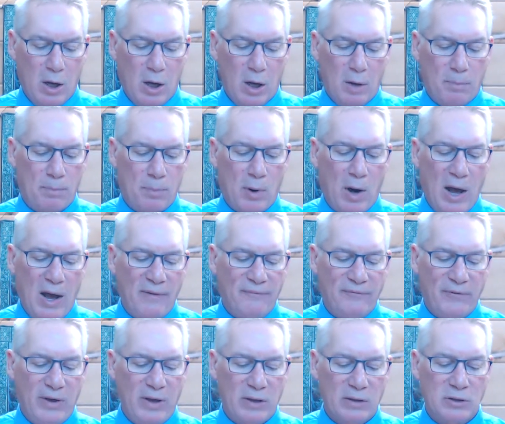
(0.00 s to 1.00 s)
A
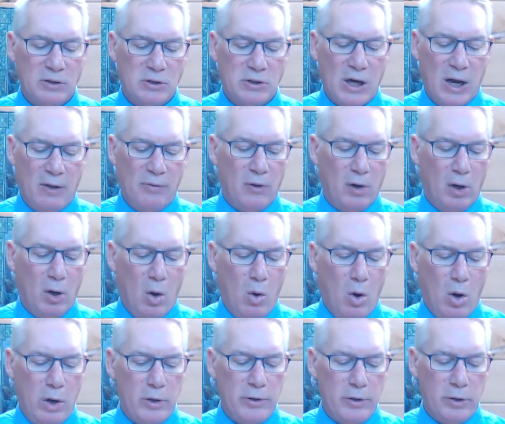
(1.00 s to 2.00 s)
prophet shall the
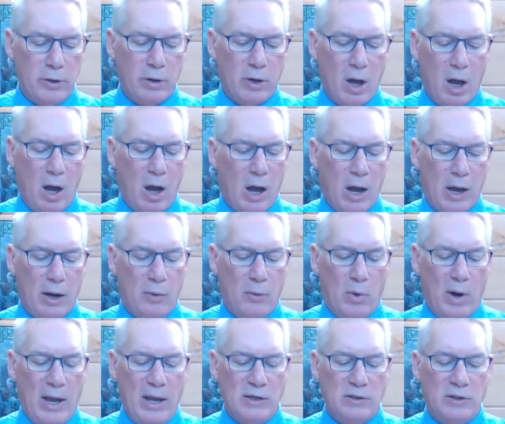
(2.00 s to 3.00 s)
Lord your God
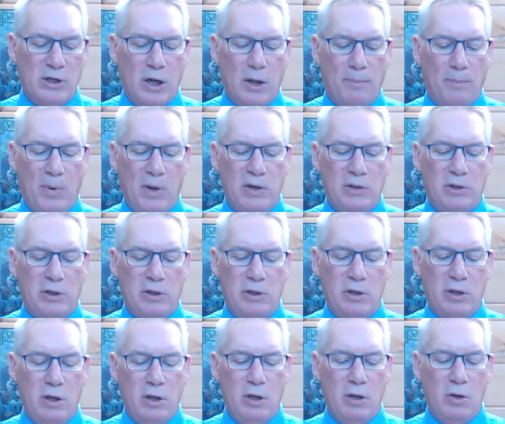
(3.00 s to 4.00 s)
raise up unto
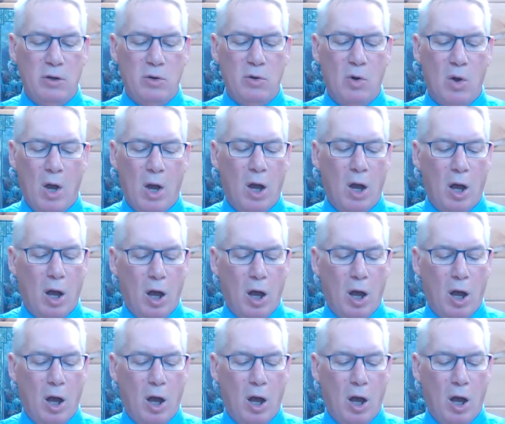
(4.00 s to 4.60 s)
you